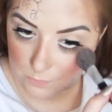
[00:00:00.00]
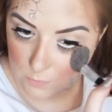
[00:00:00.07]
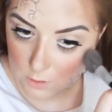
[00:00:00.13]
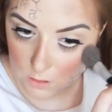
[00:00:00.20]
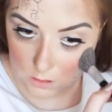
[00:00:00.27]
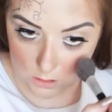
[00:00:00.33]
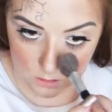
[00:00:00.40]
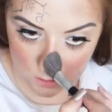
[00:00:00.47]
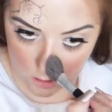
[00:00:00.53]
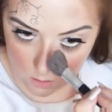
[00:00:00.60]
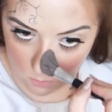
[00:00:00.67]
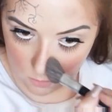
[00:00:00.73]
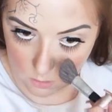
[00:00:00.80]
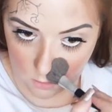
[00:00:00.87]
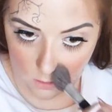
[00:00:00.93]
because I don't
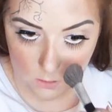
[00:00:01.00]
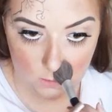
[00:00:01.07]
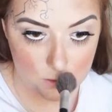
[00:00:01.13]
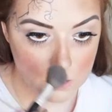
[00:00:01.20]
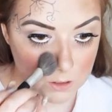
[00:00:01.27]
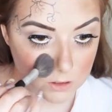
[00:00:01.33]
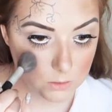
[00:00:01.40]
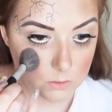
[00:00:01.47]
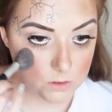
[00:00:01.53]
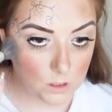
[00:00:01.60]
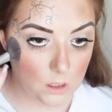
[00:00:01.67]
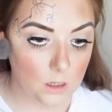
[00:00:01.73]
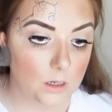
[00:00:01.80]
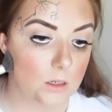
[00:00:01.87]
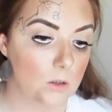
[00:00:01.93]
want to look too
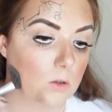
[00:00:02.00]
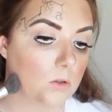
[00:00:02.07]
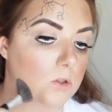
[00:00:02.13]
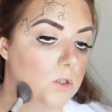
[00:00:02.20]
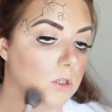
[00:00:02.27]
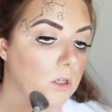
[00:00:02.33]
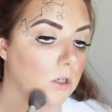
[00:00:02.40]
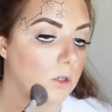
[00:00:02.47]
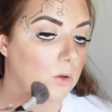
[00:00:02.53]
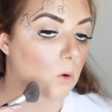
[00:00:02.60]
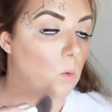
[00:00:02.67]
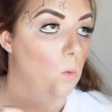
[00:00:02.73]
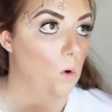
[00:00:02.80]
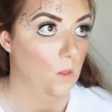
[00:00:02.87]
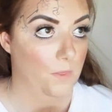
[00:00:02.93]
dirty or too,
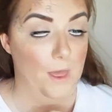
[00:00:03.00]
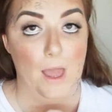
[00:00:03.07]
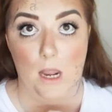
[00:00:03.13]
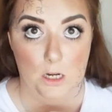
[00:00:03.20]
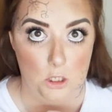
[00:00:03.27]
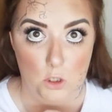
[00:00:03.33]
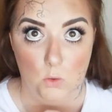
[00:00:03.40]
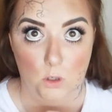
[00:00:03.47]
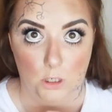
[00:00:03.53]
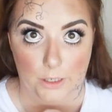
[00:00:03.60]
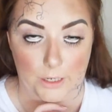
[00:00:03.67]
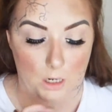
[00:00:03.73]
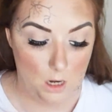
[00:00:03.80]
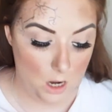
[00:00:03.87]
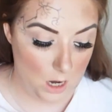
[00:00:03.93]
what the hell are you
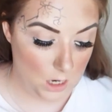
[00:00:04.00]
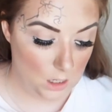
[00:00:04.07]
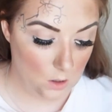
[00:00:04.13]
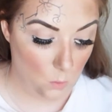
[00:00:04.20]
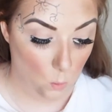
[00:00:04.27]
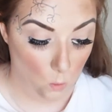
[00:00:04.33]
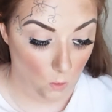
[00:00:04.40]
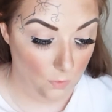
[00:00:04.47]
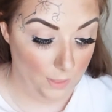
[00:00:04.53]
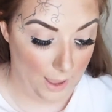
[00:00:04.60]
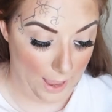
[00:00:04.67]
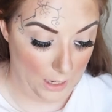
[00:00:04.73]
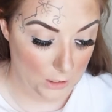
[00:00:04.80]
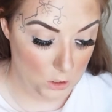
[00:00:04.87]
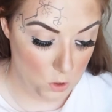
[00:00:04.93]
looking like? What the
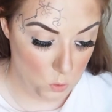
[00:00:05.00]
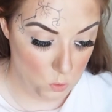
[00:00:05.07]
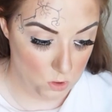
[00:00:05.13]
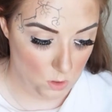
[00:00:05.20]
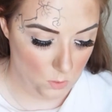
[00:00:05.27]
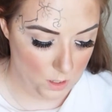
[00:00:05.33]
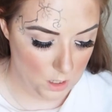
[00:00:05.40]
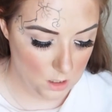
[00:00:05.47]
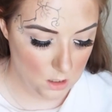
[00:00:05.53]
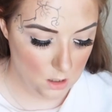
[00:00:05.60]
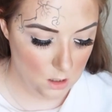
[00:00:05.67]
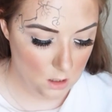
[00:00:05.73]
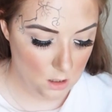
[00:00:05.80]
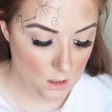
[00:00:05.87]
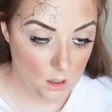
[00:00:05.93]
hell are you doing?
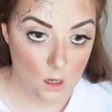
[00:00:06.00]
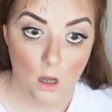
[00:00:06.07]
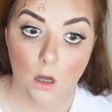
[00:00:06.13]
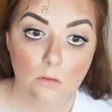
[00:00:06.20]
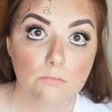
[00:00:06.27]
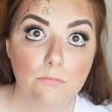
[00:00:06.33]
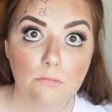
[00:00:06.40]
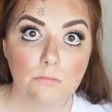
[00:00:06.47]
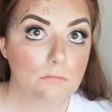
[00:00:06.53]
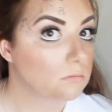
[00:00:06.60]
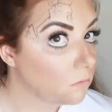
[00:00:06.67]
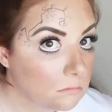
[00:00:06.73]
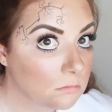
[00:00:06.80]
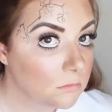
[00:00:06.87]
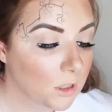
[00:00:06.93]

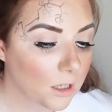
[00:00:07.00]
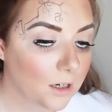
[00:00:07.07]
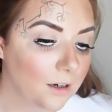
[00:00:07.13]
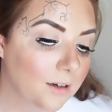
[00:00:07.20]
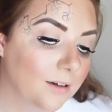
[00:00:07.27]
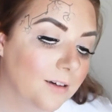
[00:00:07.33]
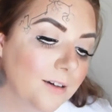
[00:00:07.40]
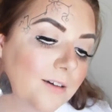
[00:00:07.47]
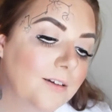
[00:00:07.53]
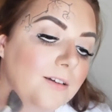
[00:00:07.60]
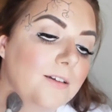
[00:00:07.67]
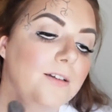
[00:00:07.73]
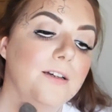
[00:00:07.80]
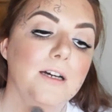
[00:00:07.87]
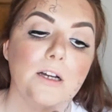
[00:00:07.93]

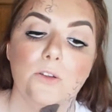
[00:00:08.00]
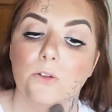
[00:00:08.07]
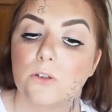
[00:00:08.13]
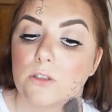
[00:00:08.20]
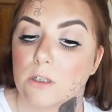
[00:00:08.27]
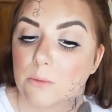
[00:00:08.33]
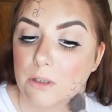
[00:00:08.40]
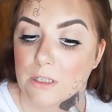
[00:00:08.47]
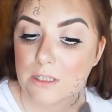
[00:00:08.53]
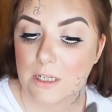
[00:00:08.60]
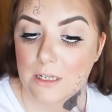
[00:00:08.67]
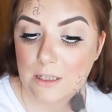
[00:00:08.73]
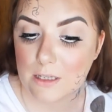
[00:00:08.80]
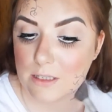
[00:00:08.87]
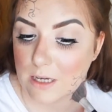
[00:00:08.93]
And also I'm going to
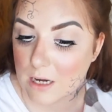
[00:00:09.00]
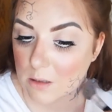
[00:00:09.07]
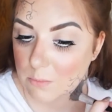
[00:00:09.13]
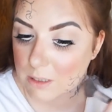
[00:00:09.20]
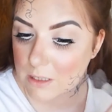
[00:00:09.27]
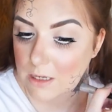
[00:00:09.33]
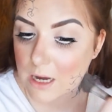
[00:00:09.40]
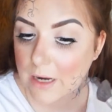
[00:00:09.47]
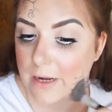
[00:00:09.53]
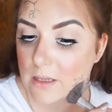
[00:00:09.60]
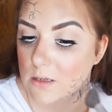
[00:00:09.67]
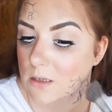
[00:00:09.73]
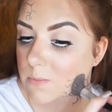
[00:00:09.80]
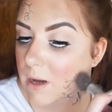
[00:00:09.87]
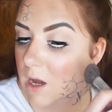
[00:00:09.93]
take that down my neck. It
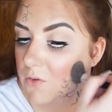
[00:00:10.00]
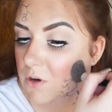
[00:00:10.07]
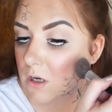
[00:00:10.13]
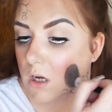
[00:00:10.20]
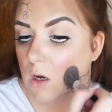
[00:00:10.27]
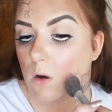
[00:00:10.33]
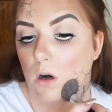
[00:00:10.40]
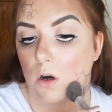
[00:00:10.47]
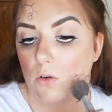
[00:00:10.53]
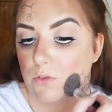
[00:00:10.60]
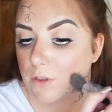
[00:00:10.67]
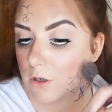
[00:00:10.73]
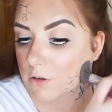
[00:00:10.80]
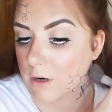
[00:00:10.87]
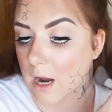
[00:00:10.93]
doesn't matter if I go over
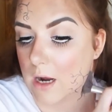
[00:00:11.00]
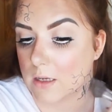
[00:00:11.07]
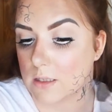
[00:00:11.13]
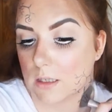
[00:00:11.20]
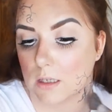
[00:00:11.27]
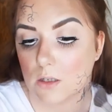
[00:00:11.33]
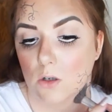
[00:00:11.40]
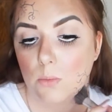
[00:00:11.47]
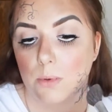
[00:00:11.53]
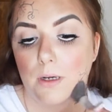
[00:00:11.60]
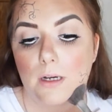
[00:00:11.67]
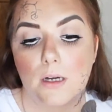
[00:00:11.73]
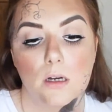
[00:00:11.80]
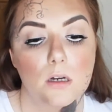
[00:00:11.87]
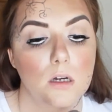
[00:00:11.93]
the cracks a little bit,
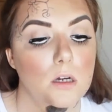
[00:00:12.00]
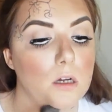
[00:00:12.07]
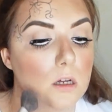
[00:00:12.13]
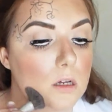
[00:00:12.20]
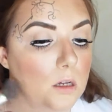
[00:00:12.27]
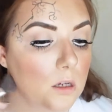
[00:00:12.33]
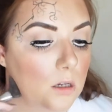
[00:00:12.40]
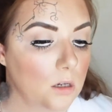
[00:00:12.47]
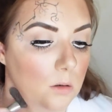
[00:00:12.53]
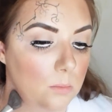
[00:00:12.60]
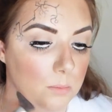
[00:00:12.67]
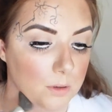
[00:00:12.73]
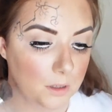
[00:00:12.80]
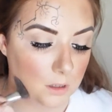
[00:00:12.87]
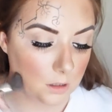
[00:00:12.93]

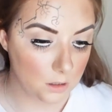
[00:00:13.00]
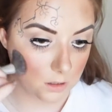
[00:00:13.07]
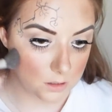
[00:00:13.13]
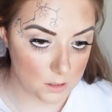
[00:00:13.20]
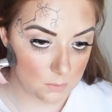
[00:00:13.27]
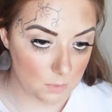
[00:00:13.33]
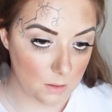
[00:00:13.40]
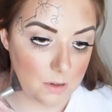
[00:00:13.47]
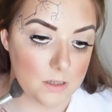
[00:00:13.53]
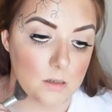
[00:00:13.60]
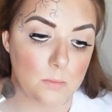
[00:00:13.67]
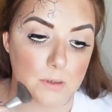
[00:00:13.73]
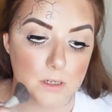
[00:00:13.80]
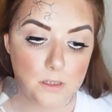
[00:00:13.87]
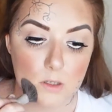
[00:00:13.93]
because my missing
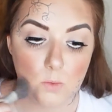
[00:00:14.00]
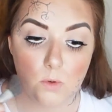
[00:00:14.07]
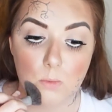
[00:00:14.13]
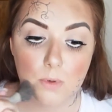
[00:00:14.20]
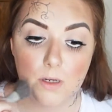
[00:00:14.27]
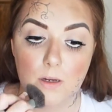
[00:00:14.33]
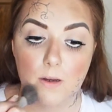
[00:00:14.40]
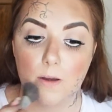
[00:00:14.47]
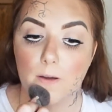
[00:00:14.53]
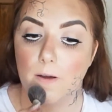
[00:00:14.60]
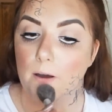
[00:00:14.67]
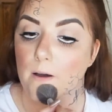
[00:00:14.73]
pieces will be